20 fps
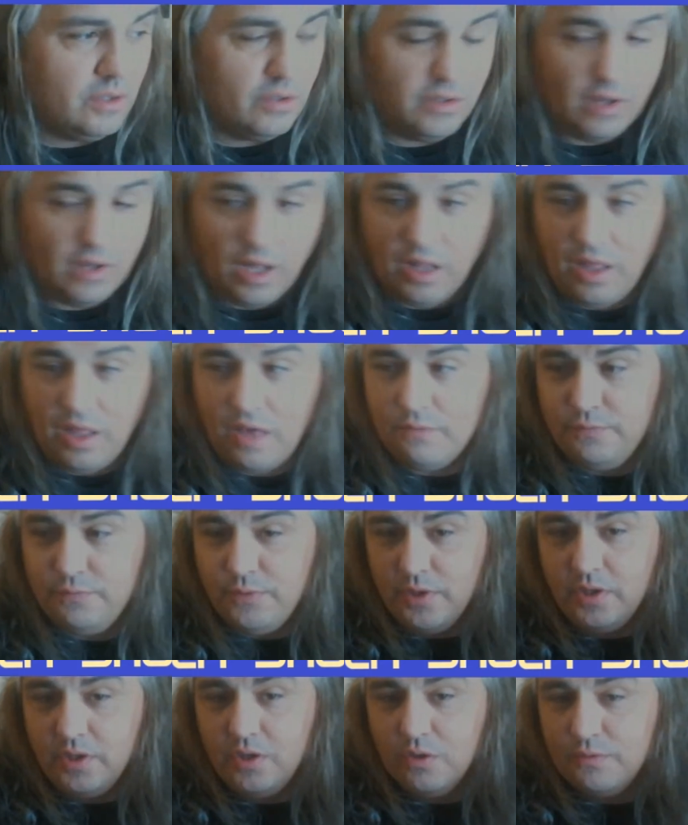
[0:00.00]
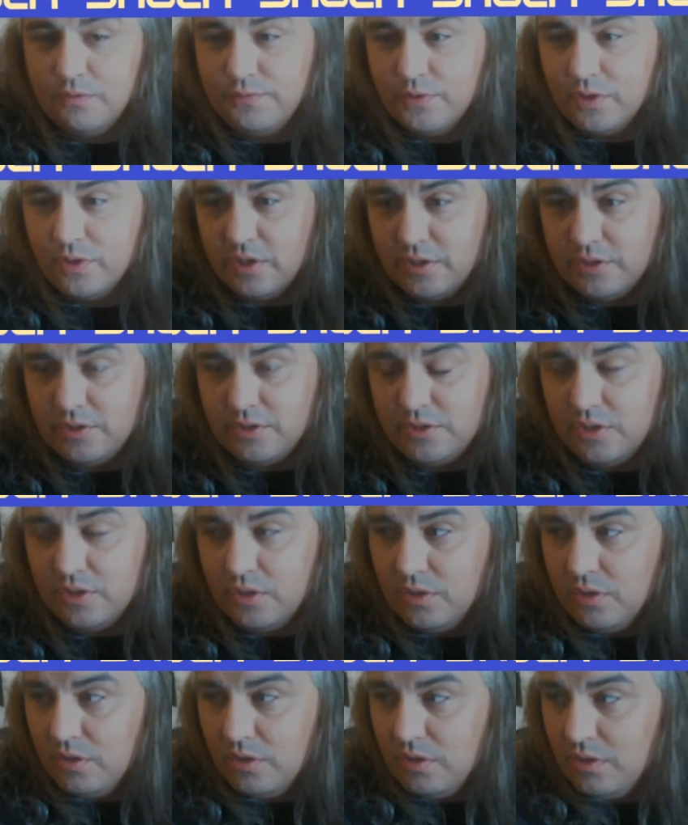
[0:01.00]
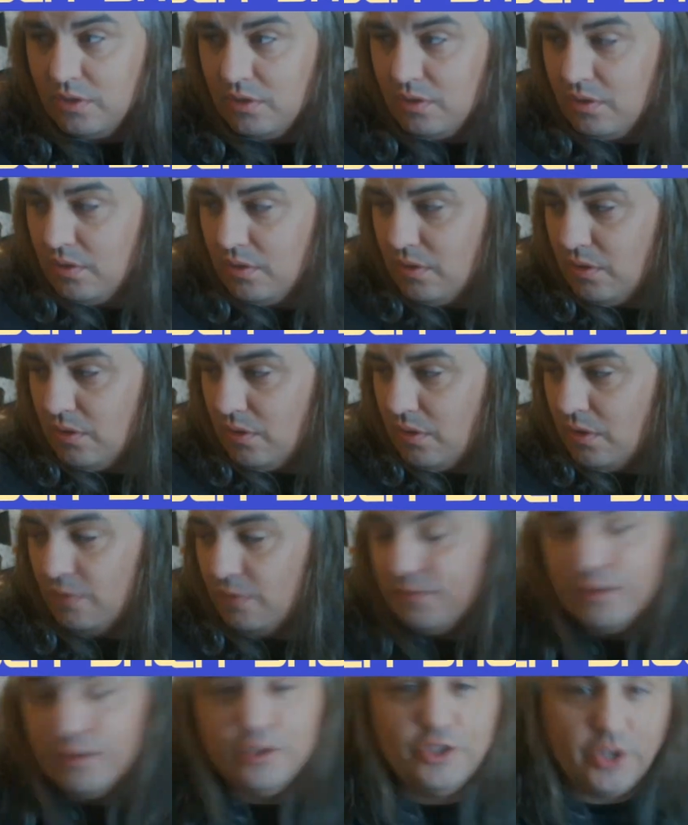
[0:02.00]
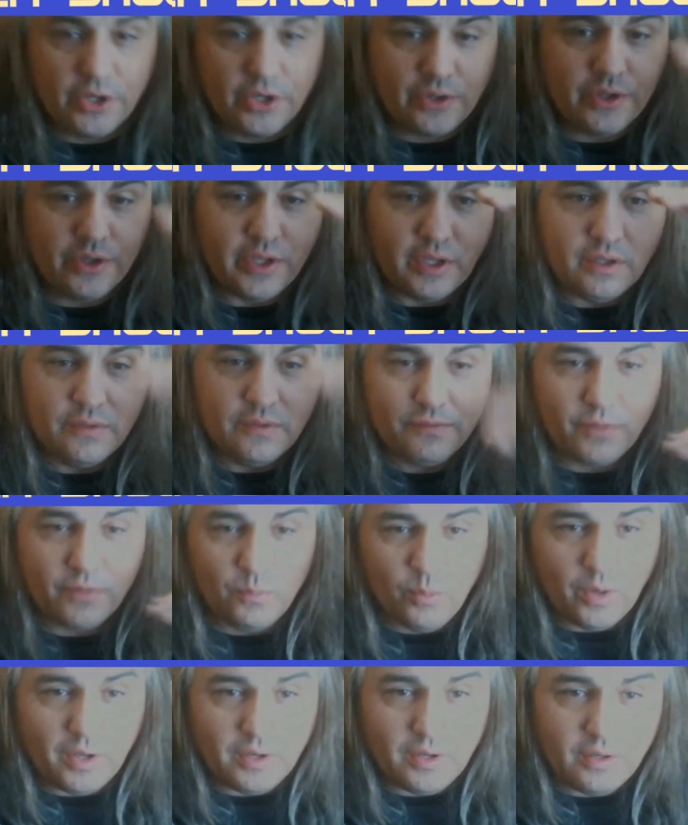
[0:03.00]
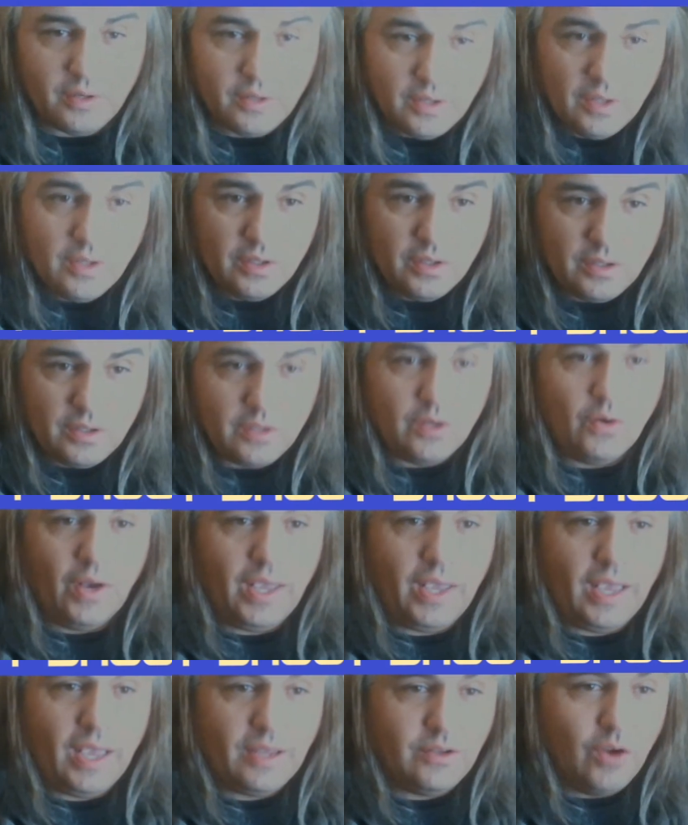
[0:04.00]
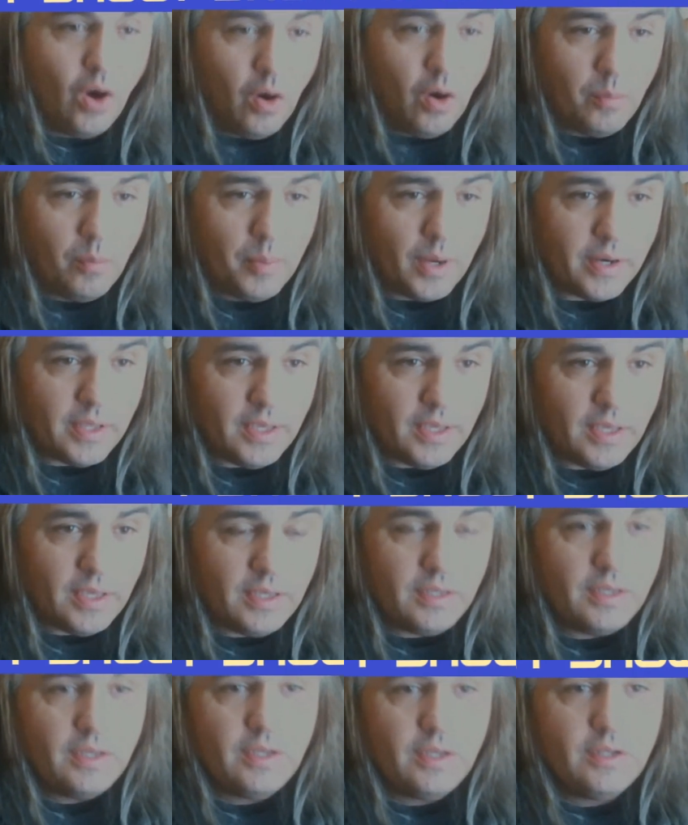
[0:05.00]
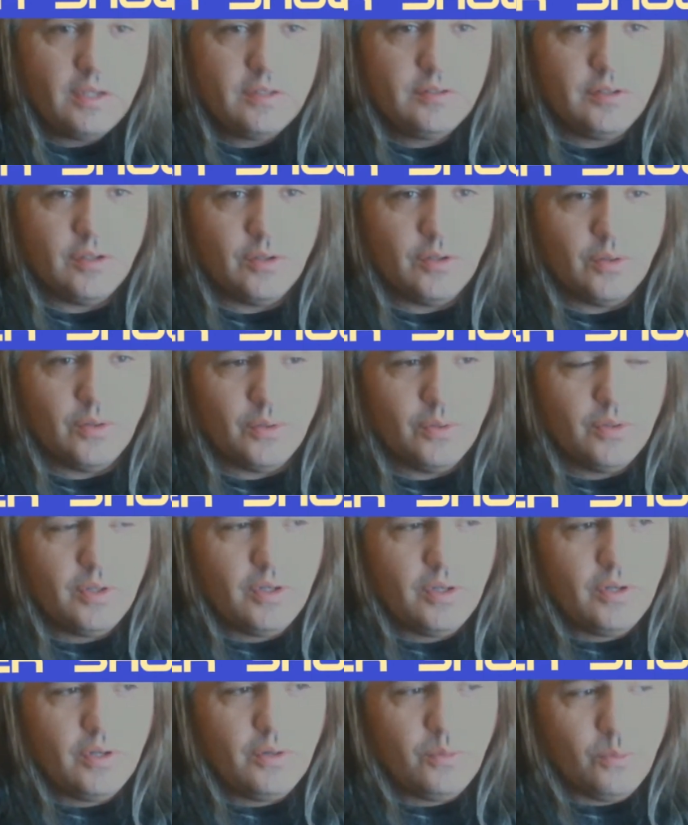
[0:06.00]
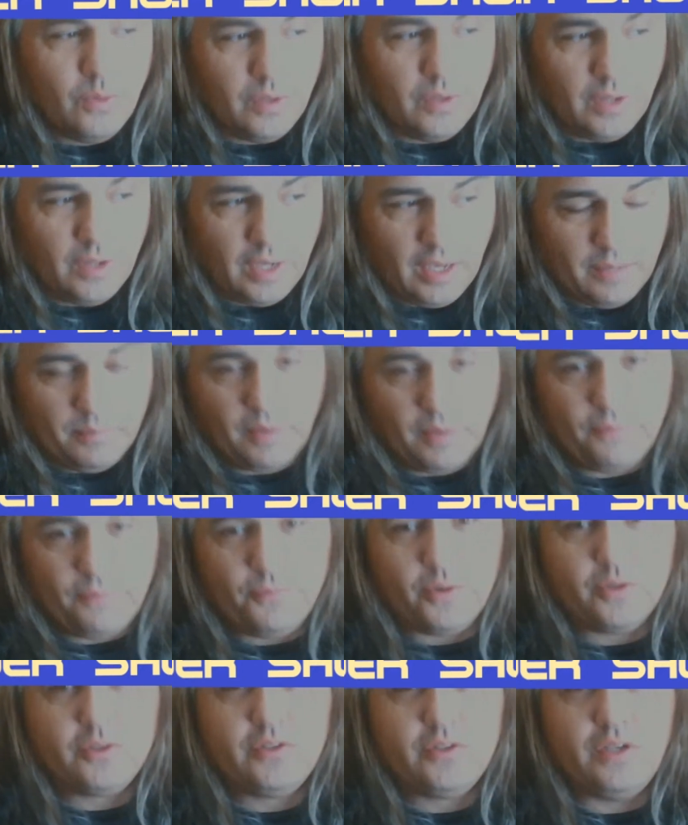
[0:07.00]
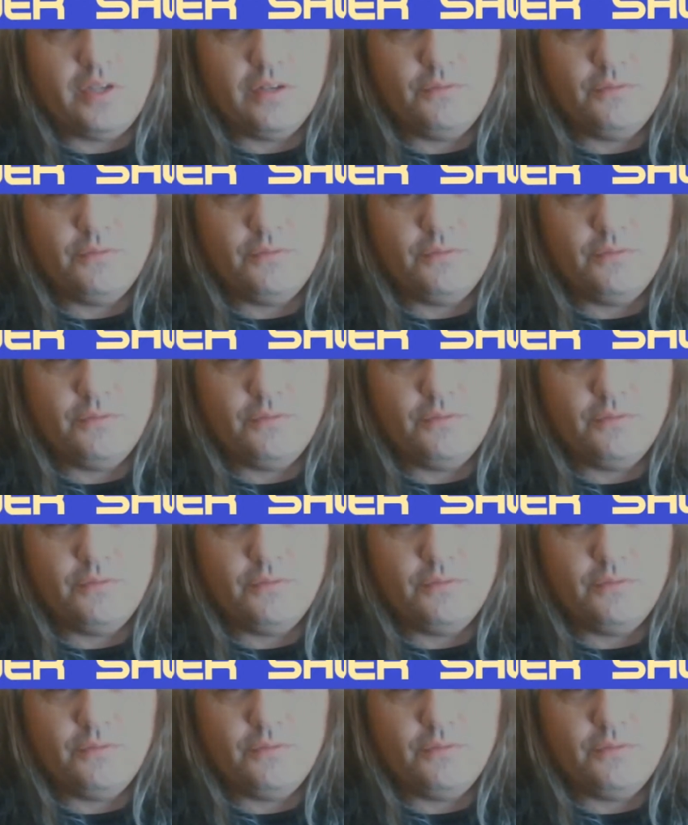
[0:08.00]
I'll have video footage of the journey from when I had nobody to when I had my first 10